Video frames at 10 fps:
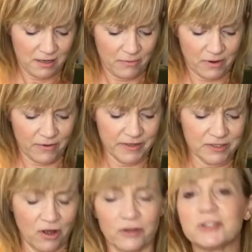what are these
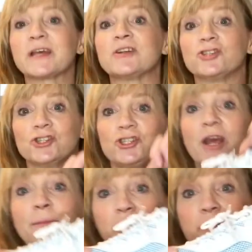called? Skechers
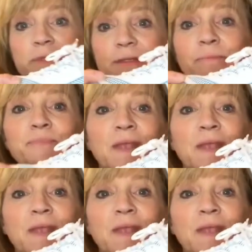Shape-Ups.